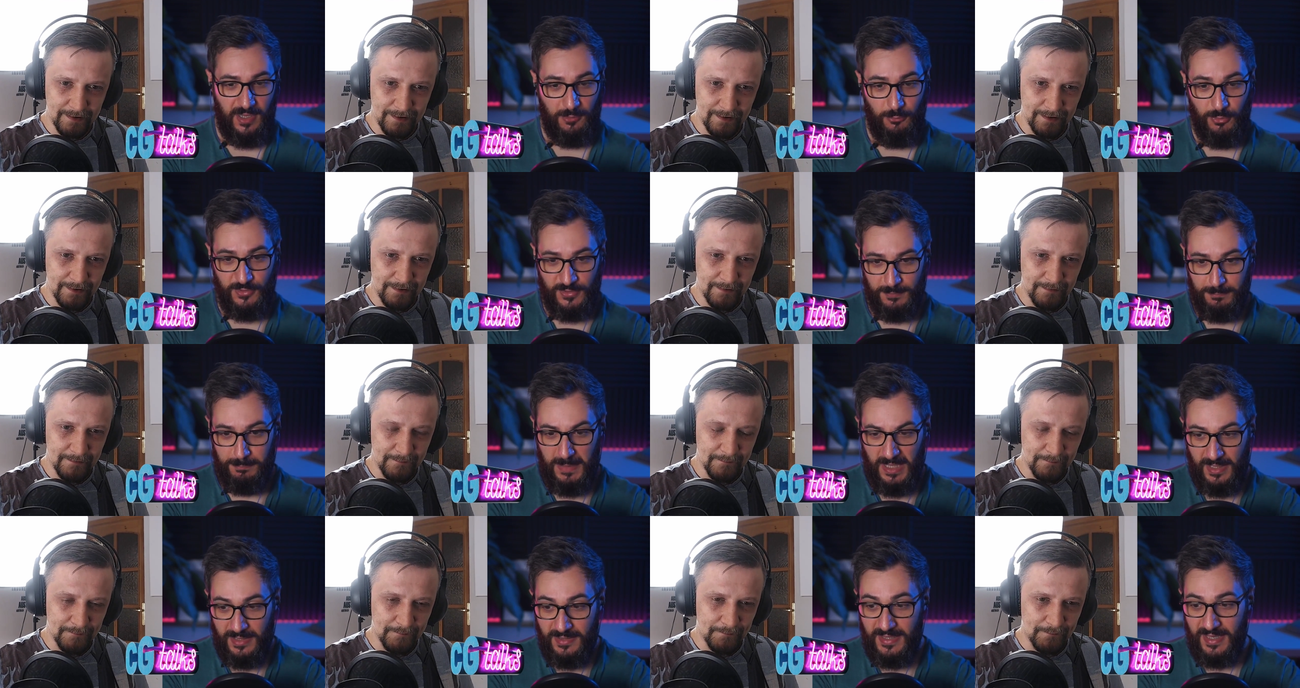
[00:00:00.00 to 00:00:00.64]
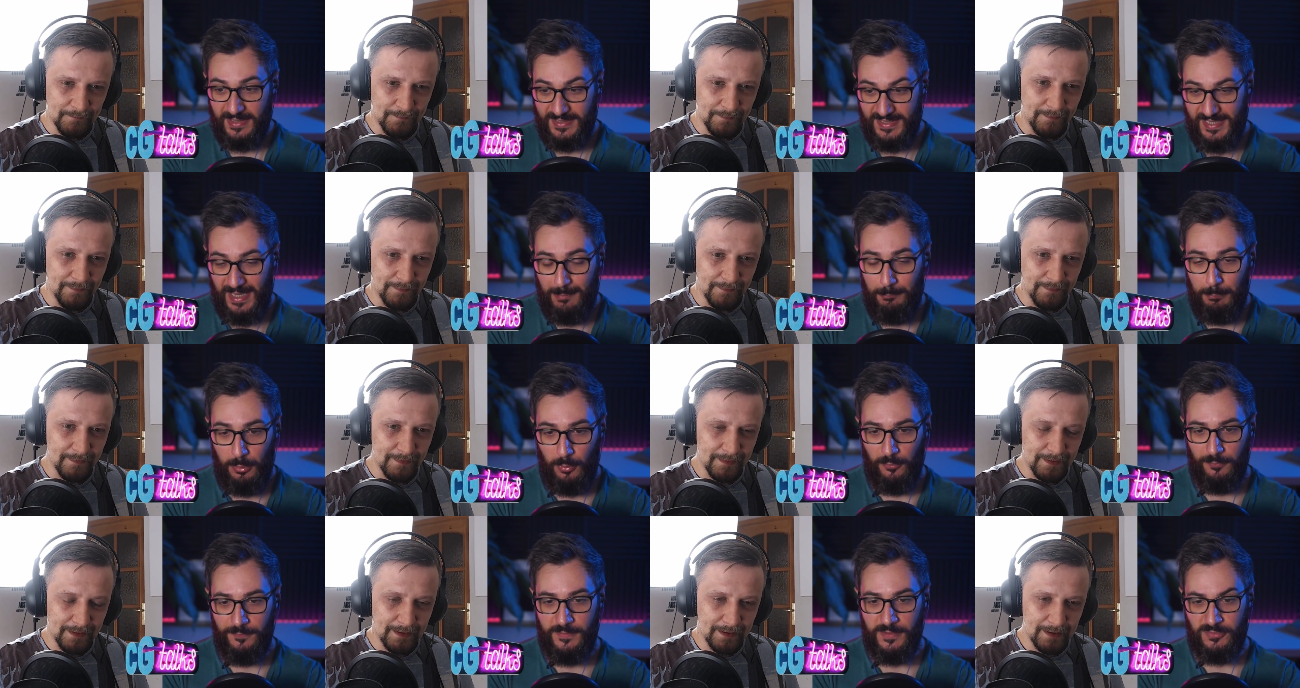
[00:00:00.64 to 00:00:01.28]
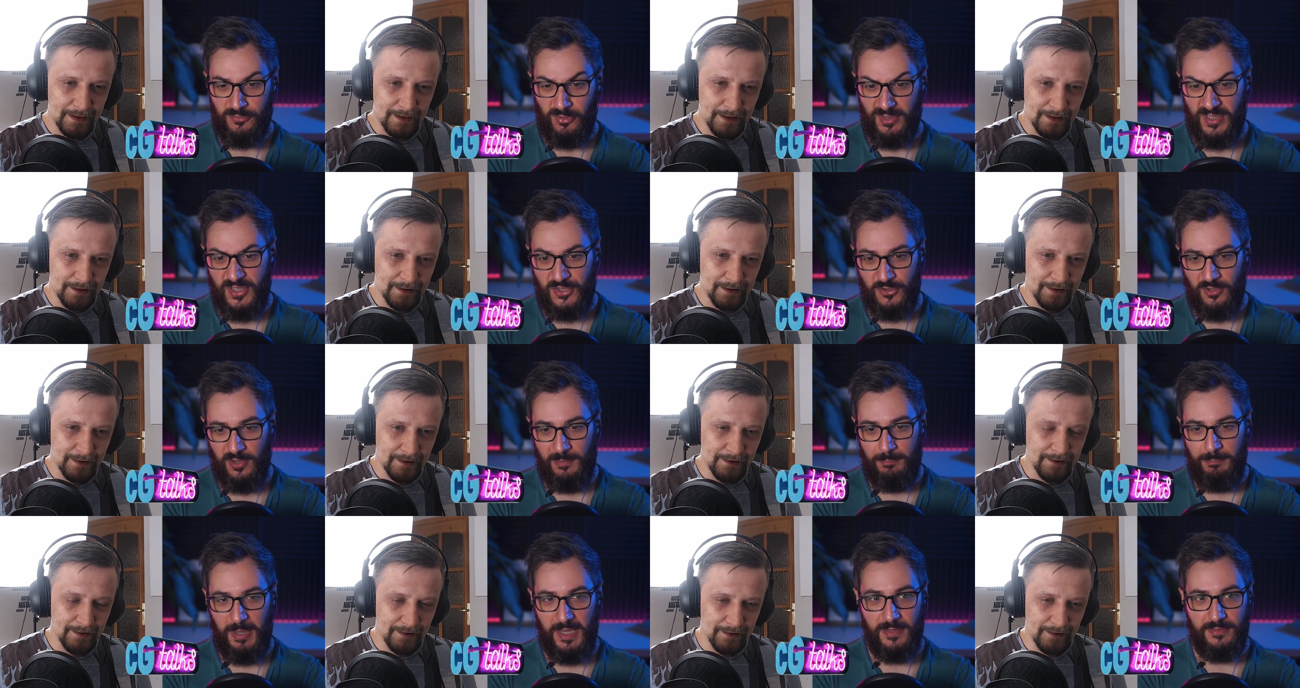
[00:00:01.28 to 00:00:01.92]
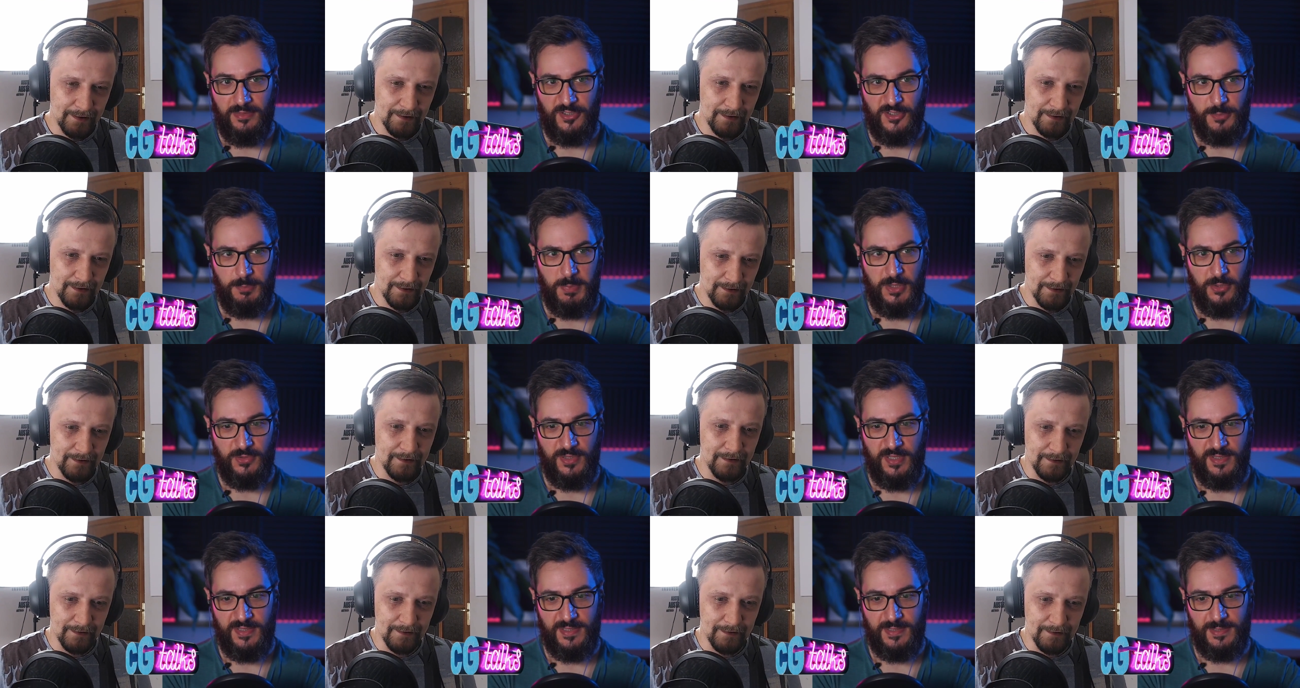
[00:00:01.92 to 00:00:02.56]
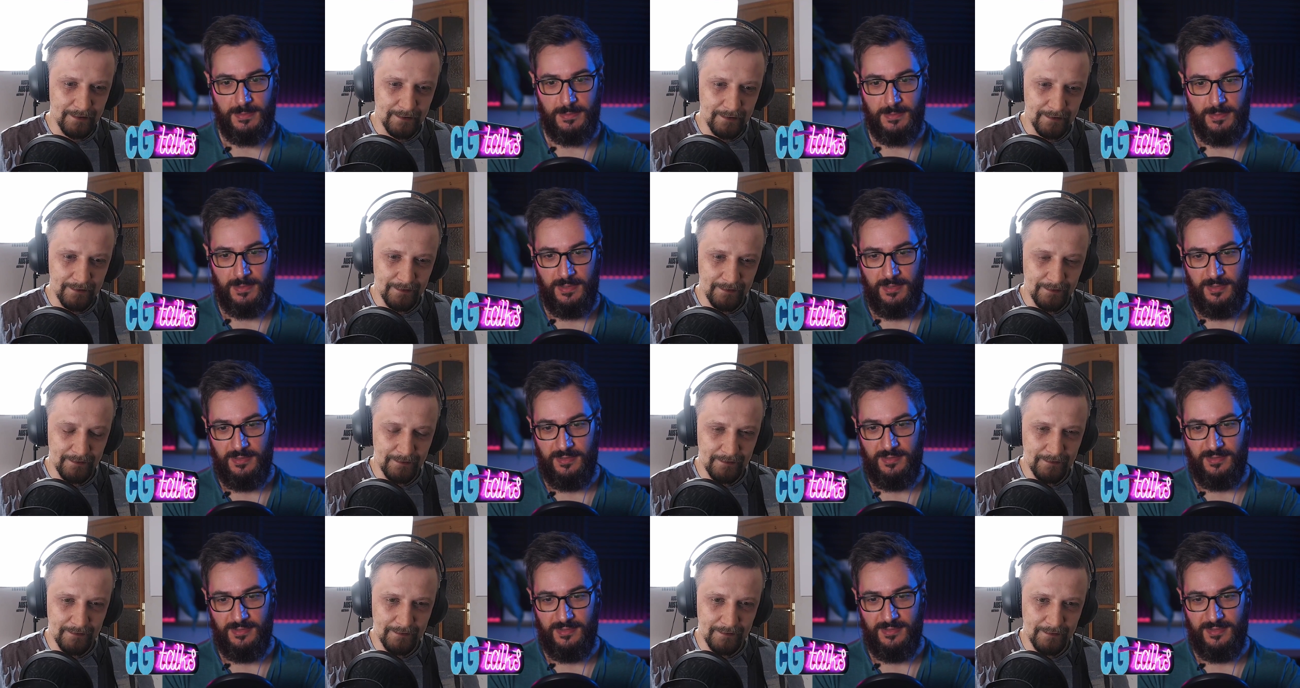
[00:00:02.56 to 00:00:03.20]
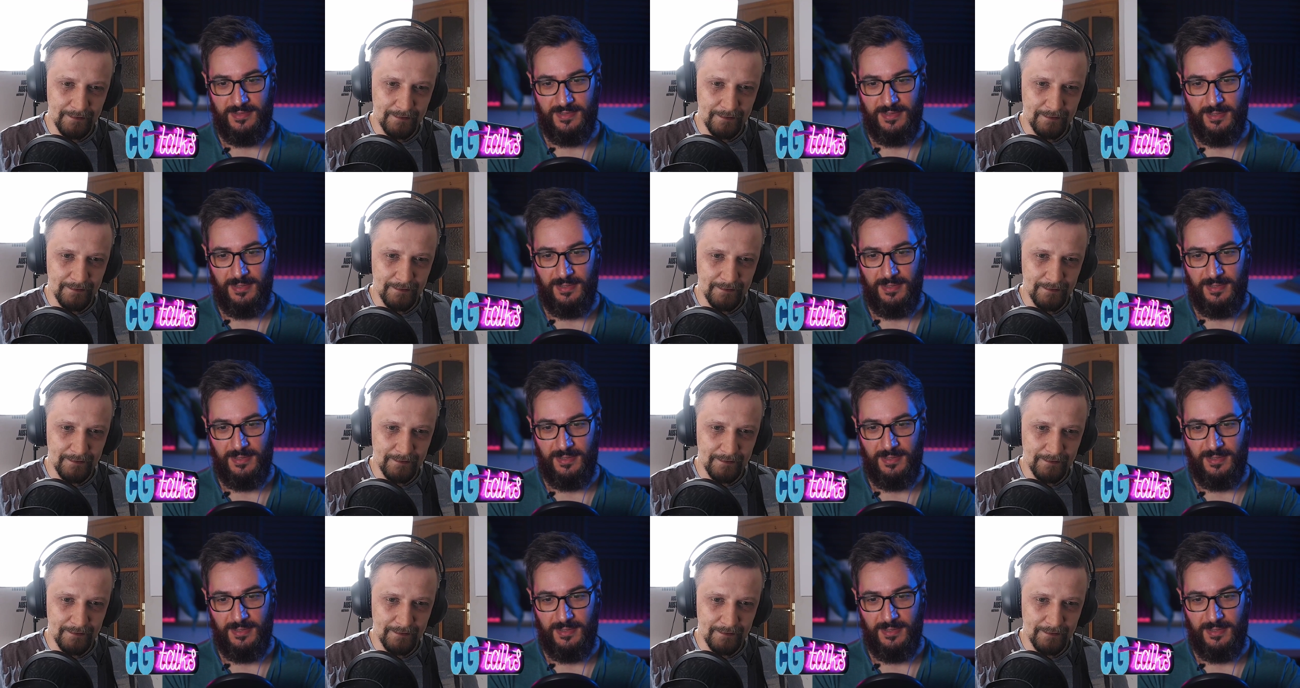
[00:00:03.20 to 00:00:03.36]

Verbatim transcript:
Speaker 1: I was making the example of the traditional painters because it's uh,